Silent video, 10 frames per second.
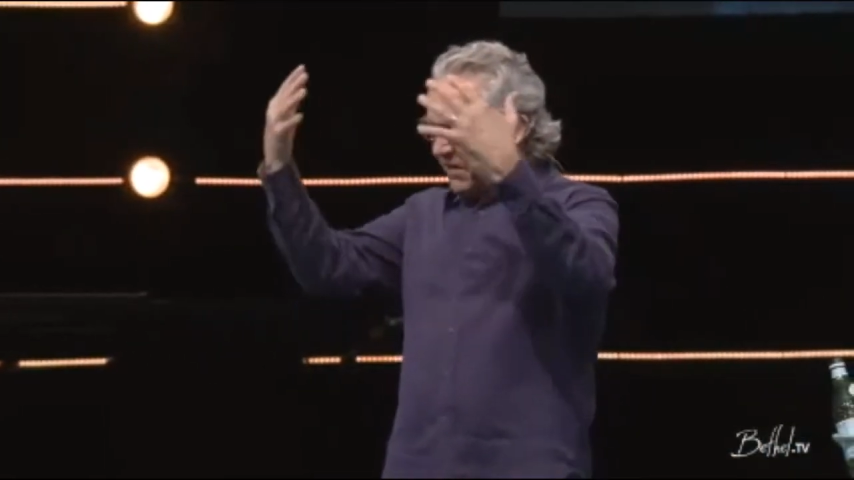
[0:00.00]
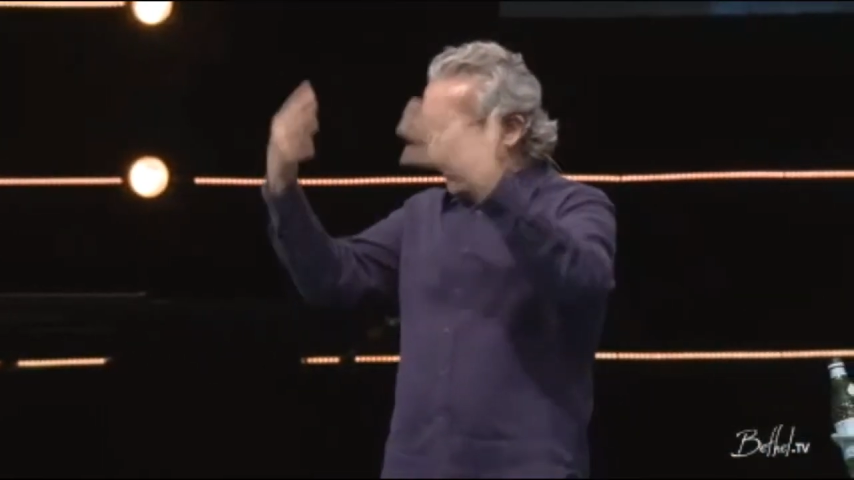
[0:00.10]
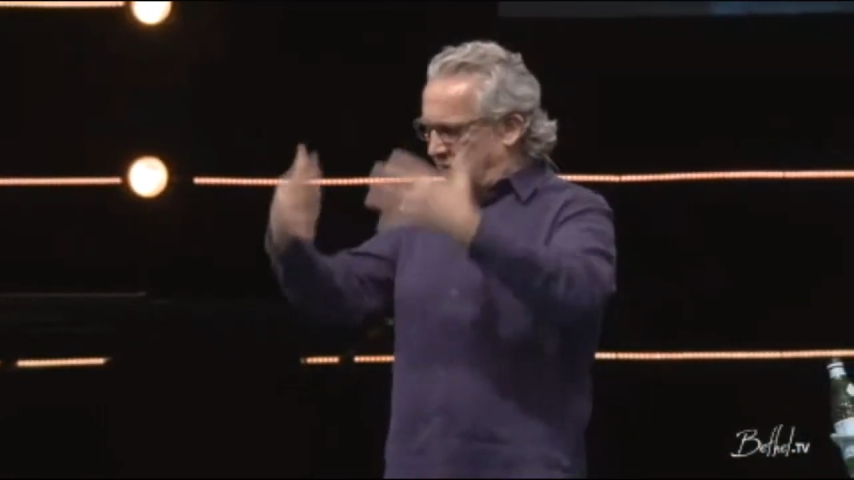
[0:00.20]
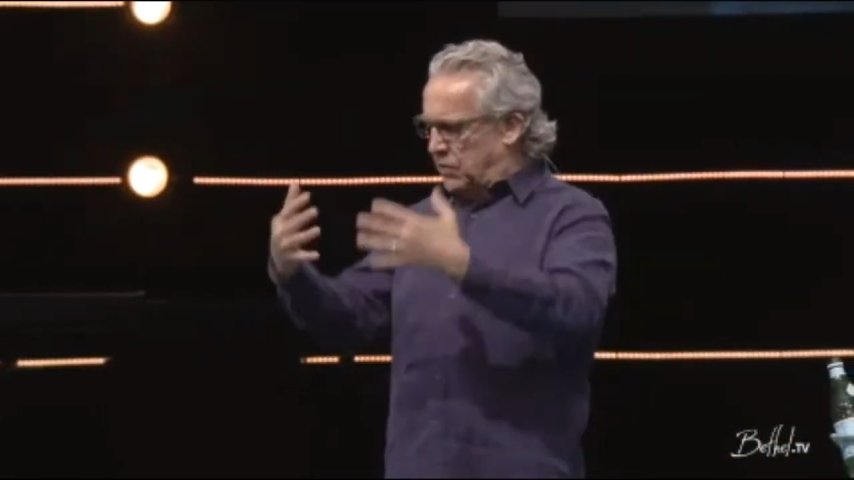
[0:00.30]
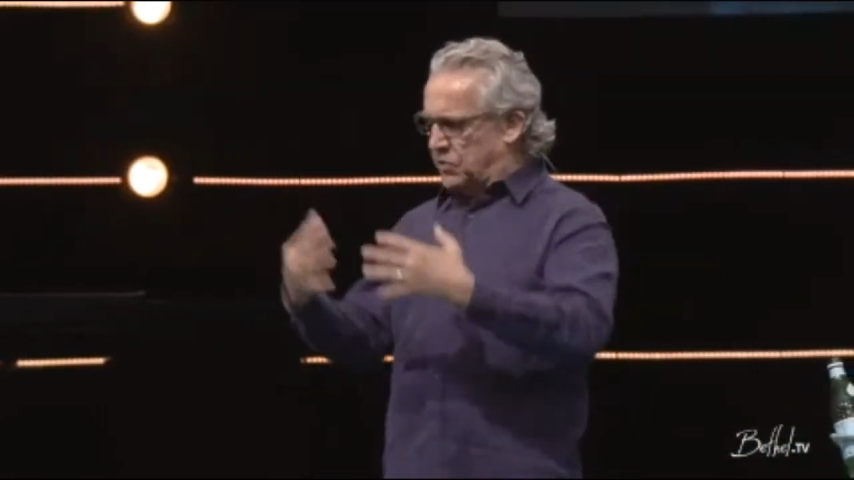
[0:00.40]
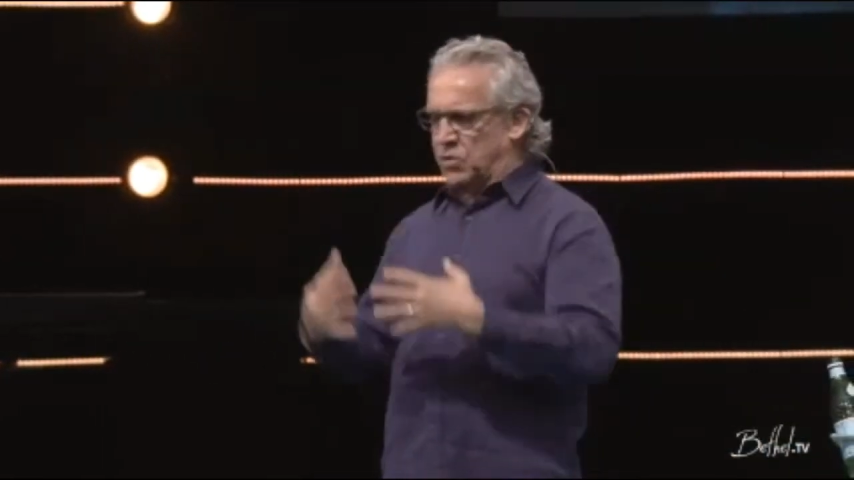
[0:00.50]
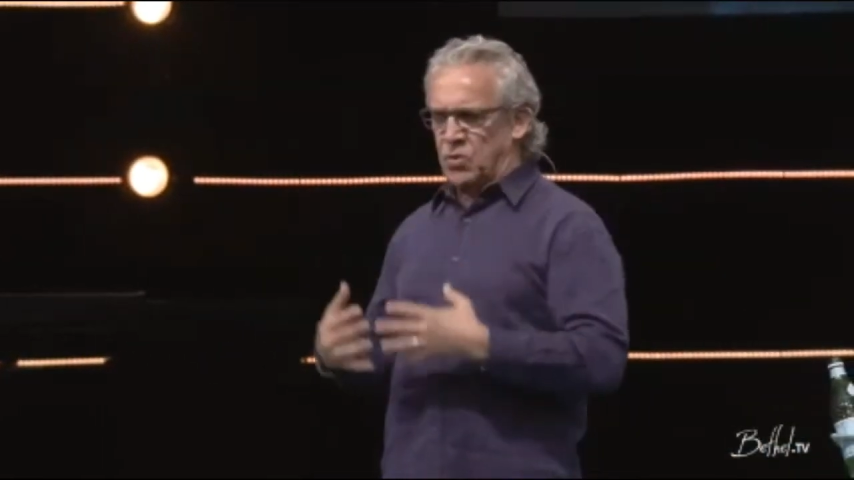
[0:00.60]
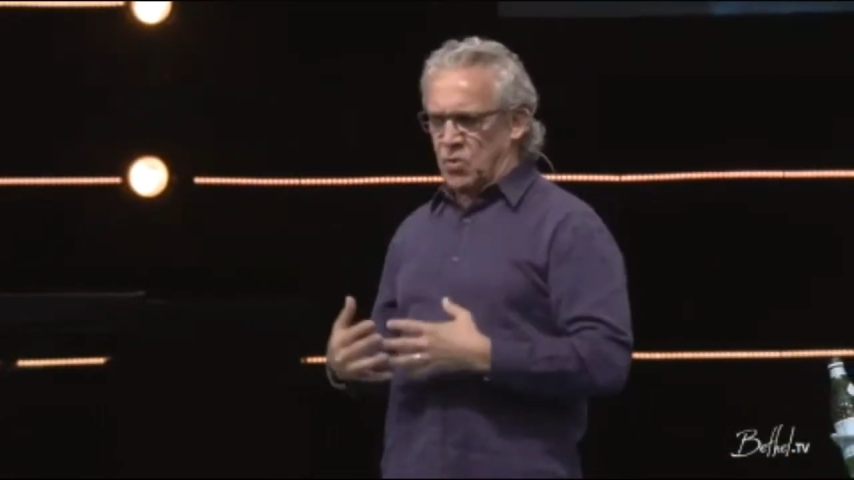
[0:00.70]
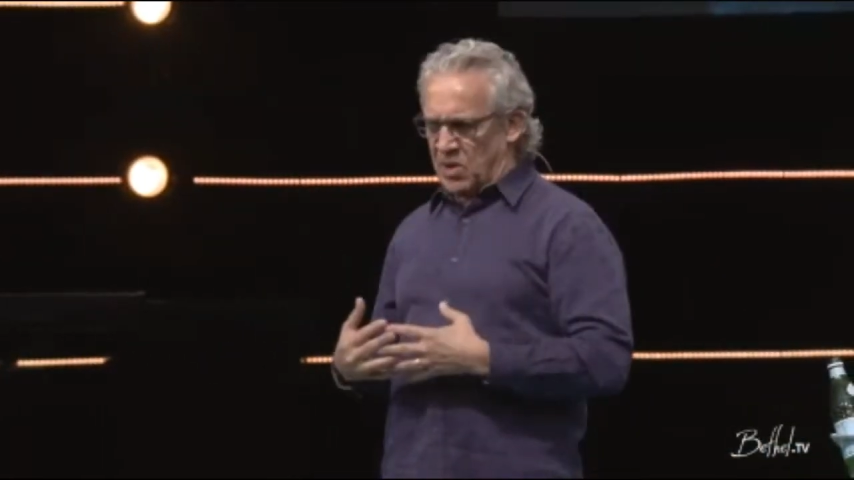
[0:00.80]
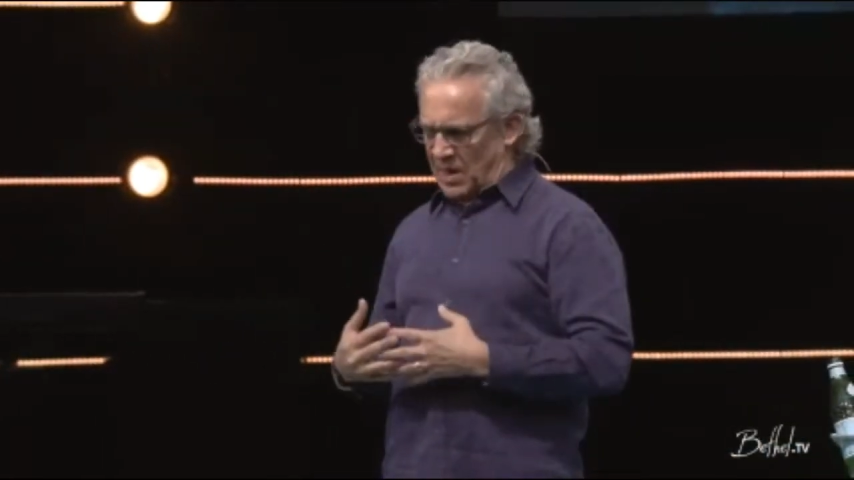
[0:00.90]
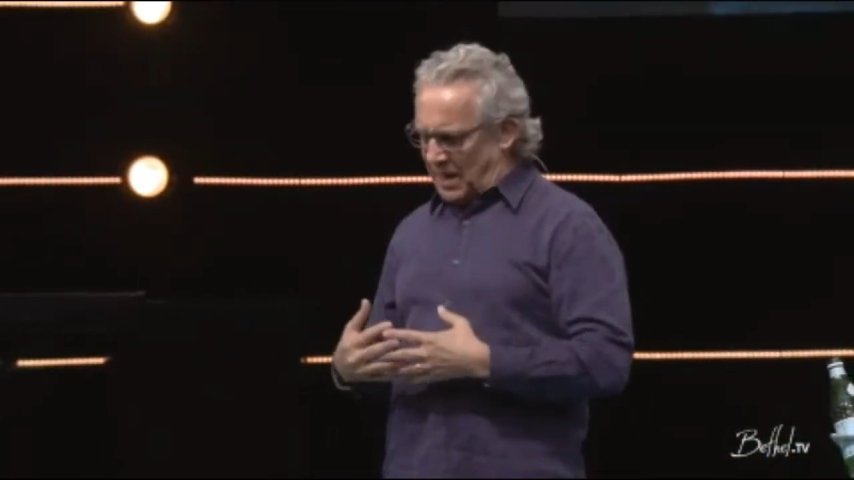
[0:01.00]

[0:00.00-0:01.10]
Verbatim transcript: a filter or a